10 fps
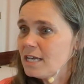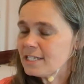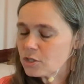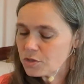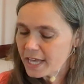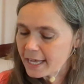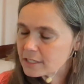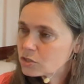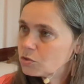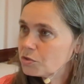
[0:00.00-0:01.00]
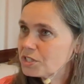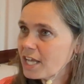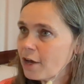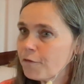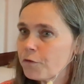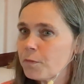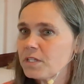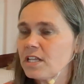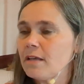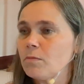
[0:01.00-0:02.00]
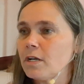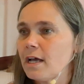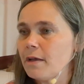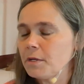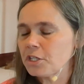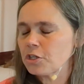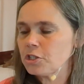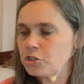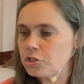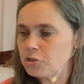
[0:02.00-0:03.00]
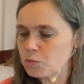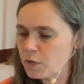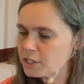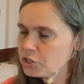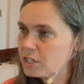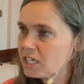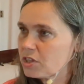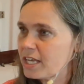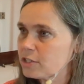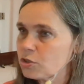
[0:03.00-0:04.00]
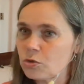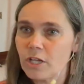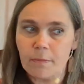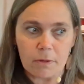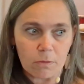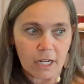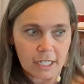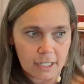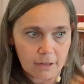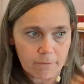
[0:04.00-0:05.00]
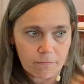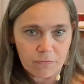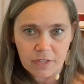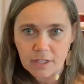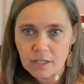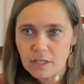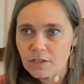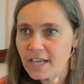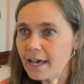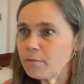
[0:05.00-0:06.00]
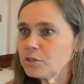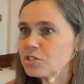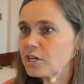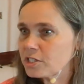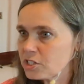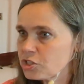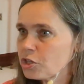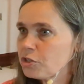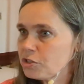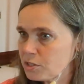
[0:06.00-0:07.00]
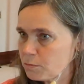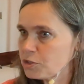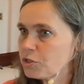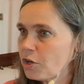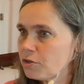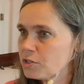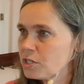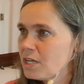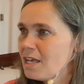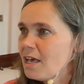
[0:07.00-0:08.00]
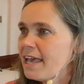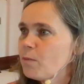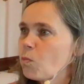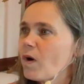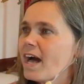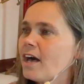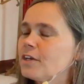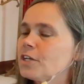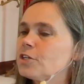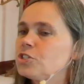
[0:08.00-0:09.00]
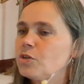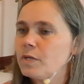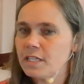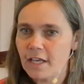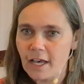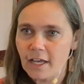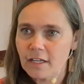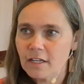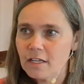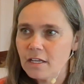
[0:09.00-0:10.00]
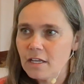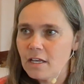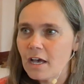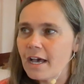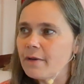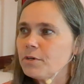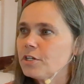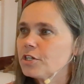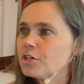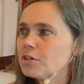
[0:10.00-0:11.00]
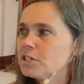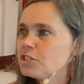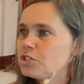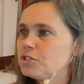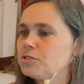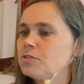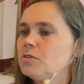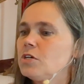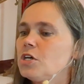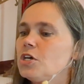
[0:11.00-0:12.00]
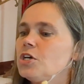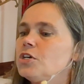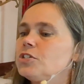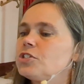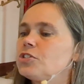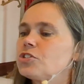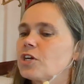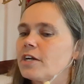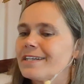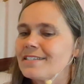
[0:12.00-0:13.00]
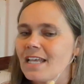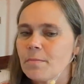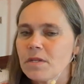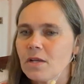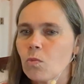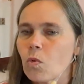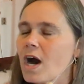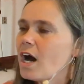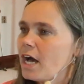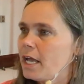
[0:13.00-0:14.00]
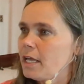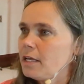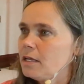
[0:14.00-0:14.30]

And so that tool is helpful, but then what I would encourage you to do is once you get that tool up and running, that will start to show you some results. And while you're doing that, I would encourage you to start examining why.